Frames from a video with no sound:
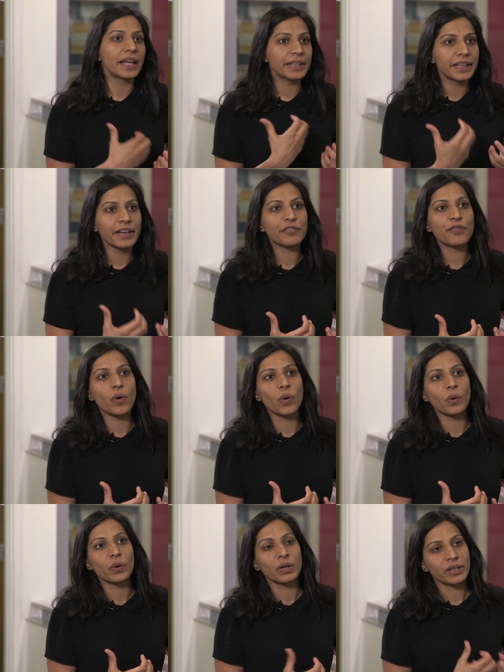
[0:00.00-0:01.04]
And
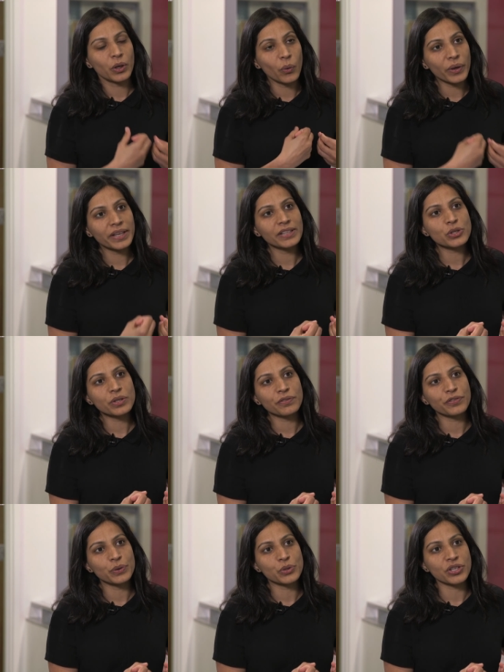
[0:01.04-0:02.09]
therefore, going into the
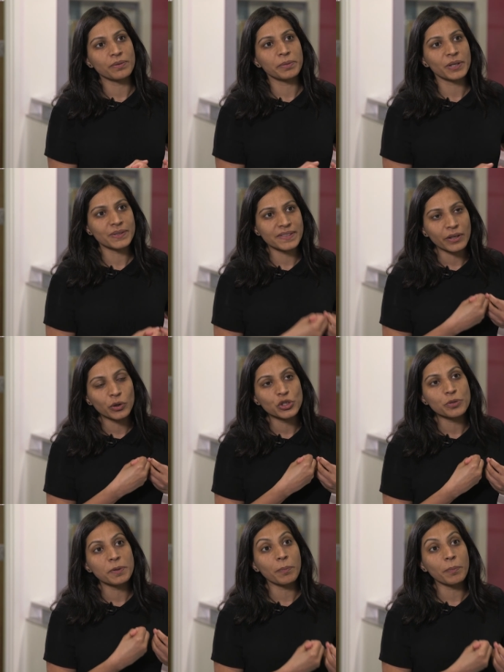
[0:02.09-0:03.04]
future, because there are going to be